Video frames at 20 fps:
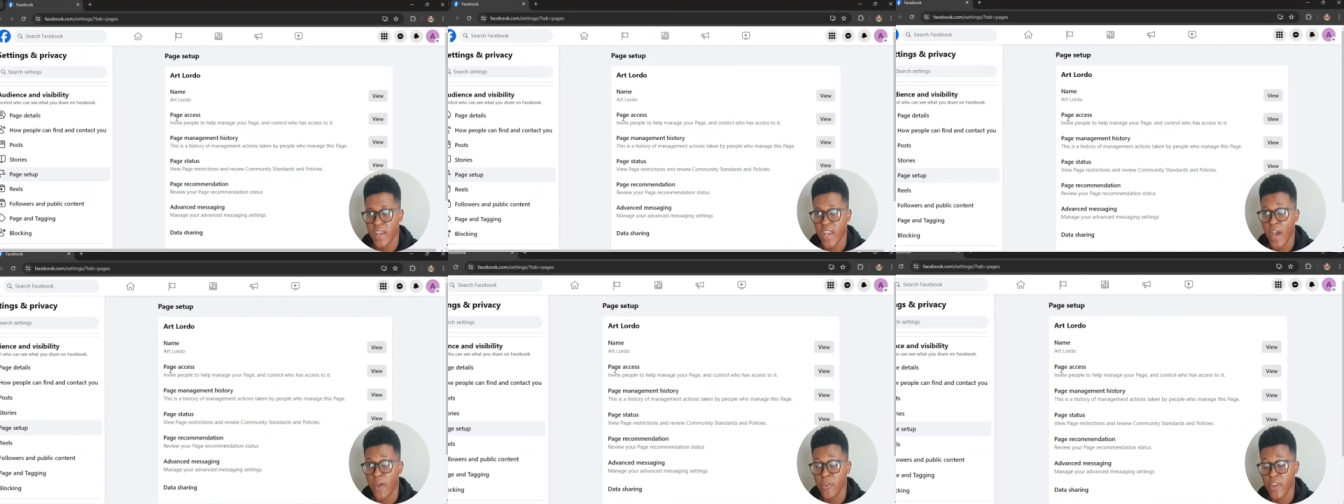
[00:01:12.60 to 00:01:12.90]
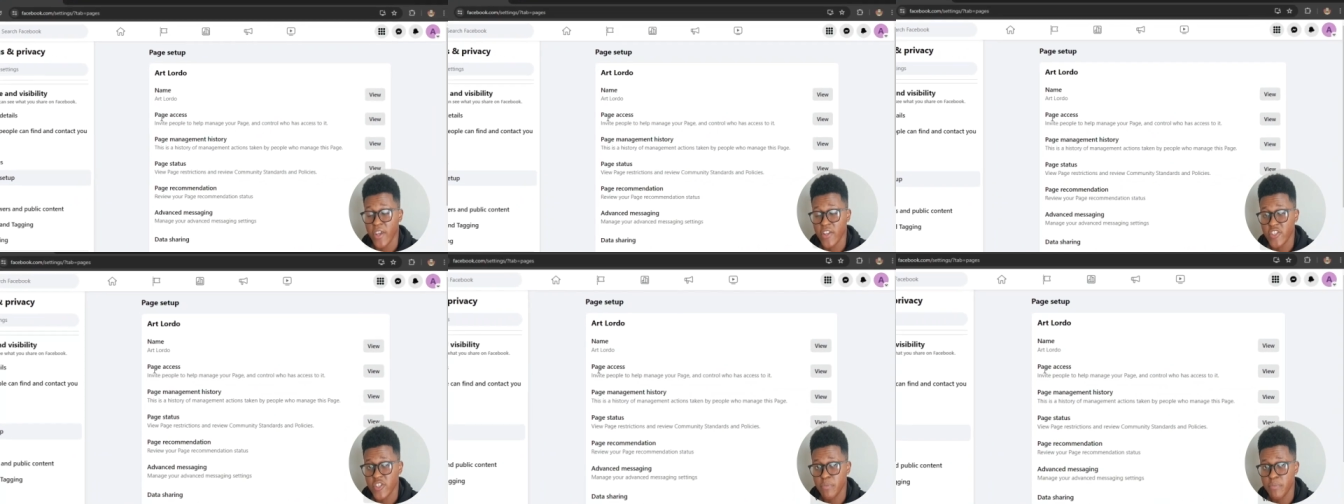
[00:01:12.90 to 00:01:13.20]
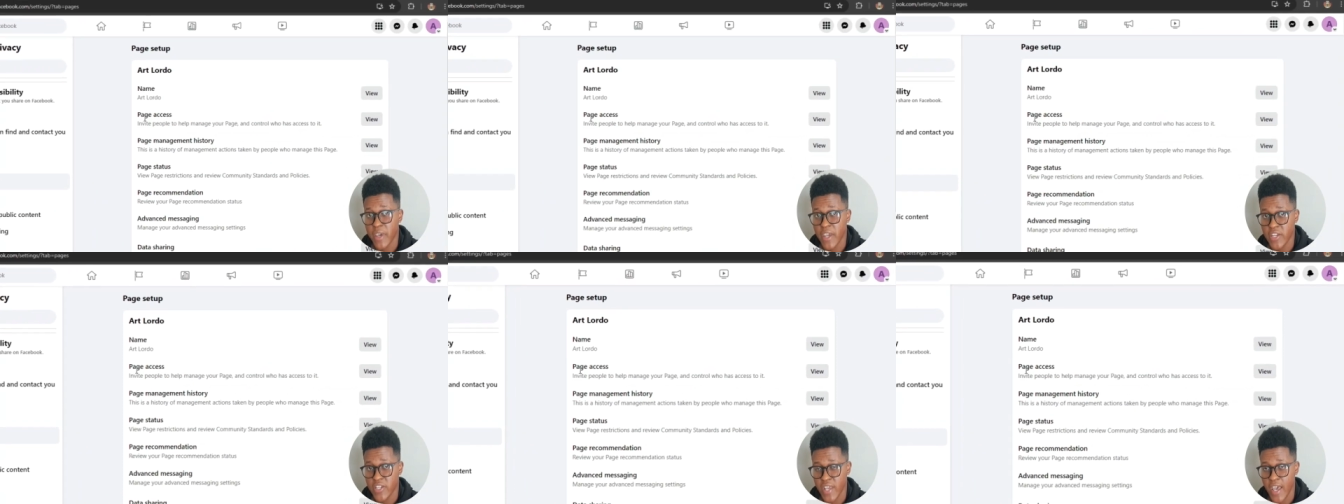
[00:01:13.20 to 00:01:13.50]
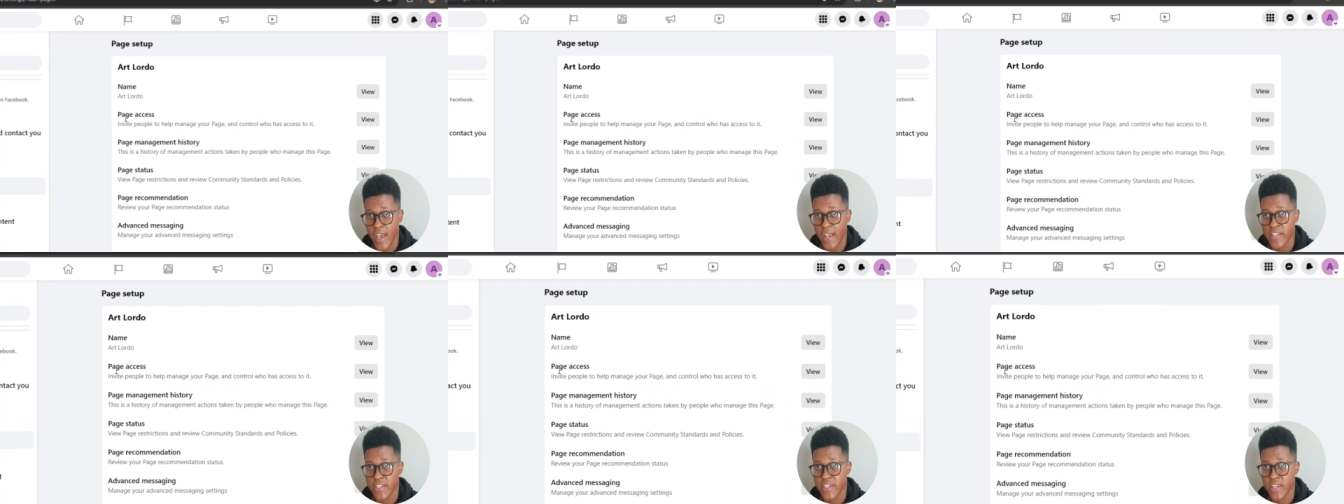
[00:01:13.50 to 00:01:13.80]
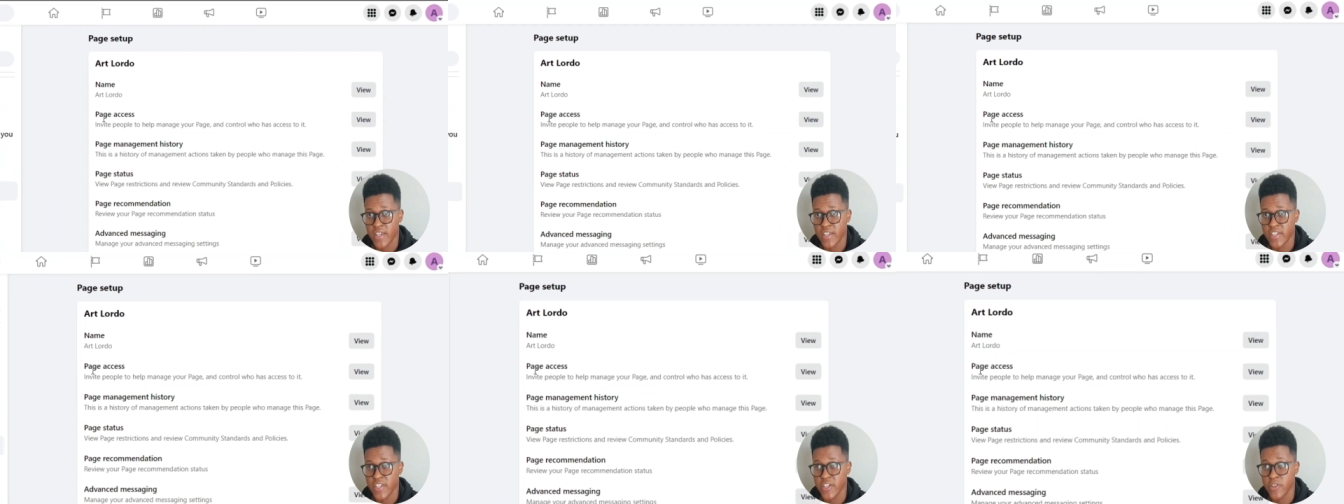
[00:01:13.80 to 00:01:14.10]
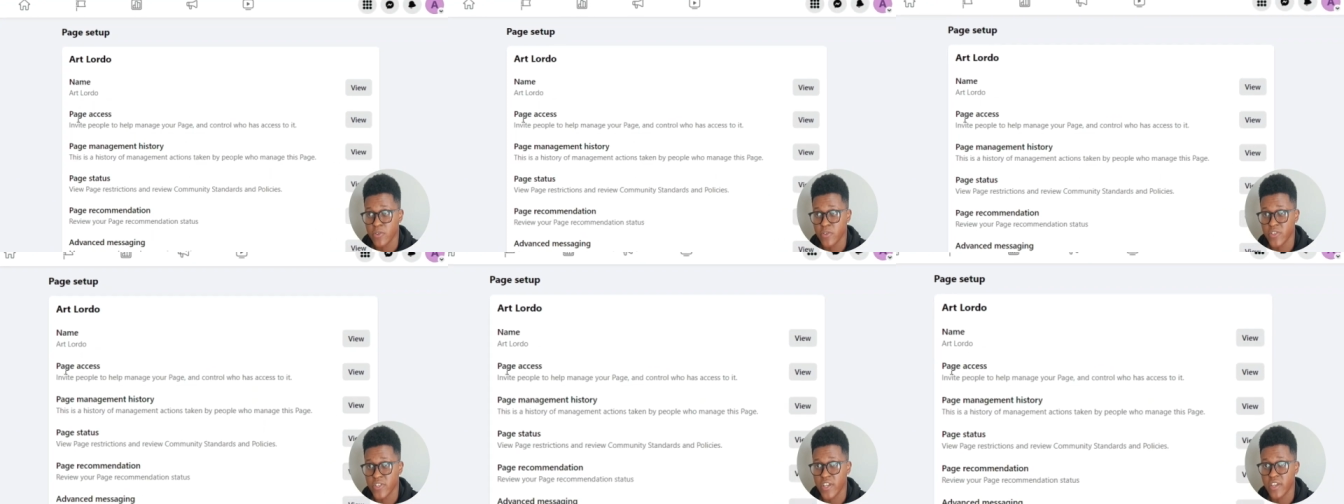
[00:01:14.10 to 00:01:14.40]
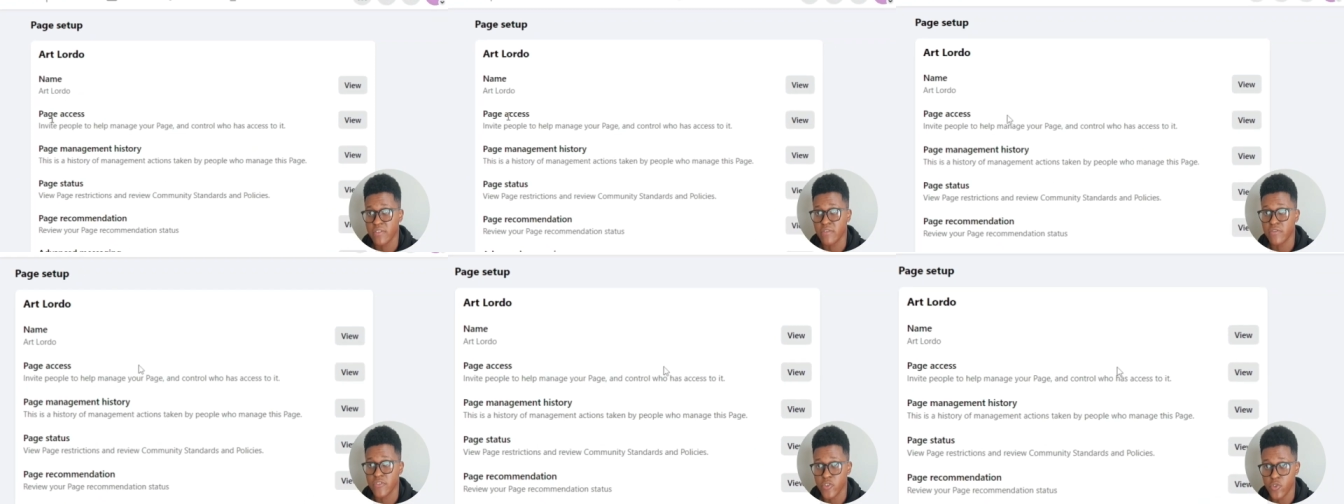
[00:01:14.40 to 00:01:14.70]
Now next to page access, it'll
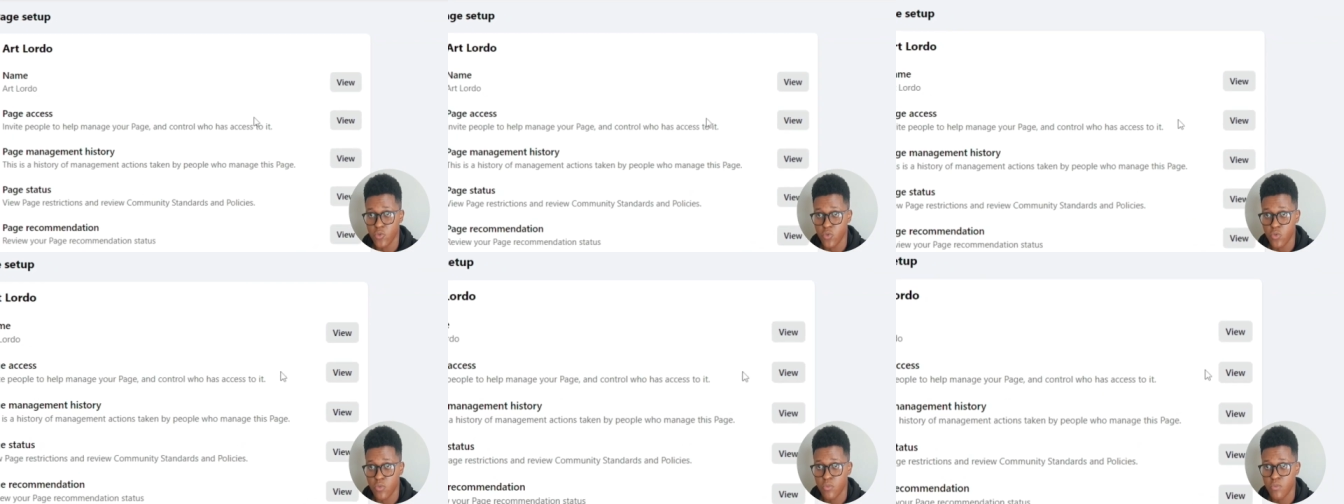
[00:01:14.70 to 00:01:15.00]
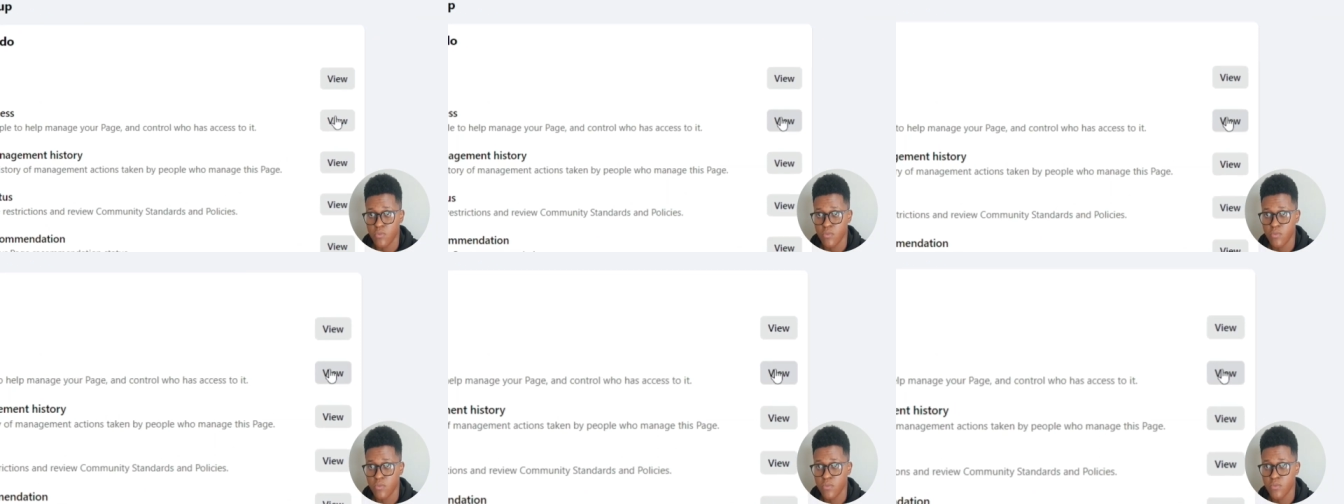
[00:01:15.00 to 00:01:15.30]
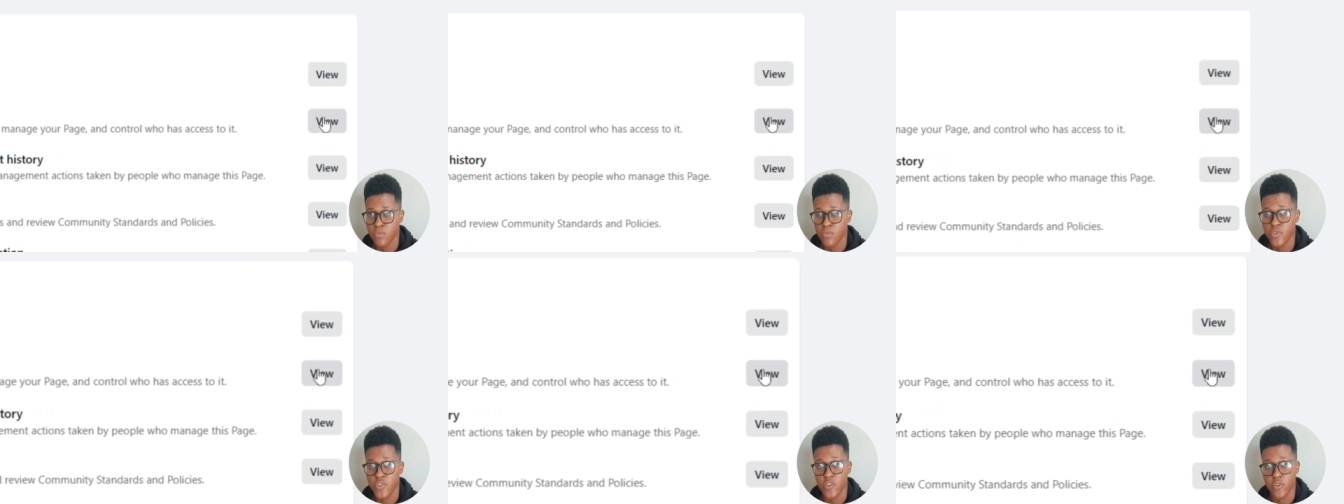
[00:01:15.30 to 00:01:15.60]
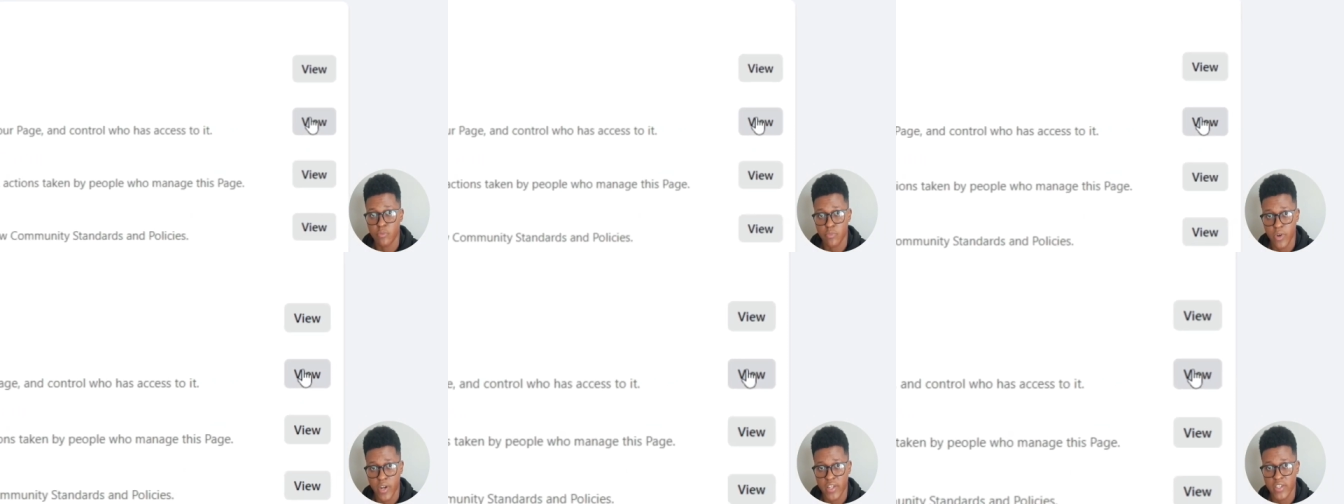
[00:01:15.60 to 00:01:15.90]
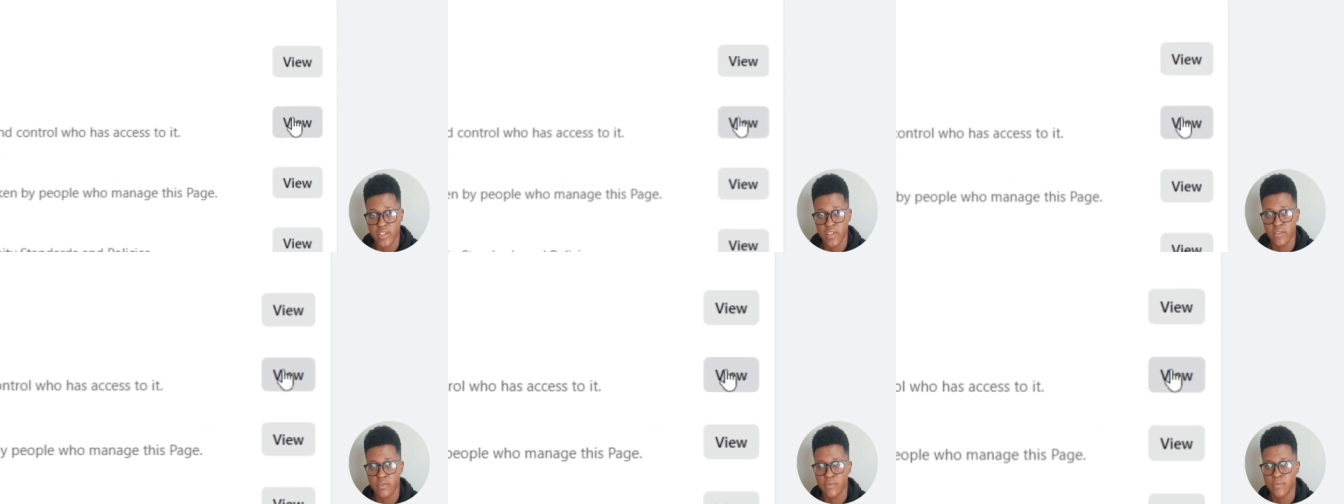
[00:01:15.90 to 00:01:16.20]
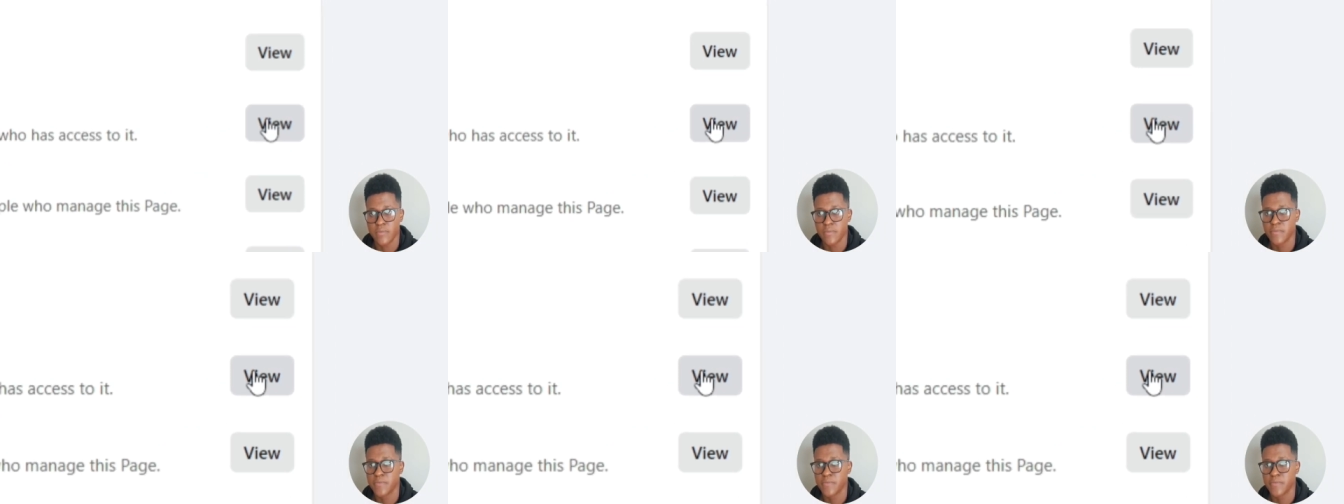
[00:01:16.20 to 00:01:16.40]
say view. So you press it.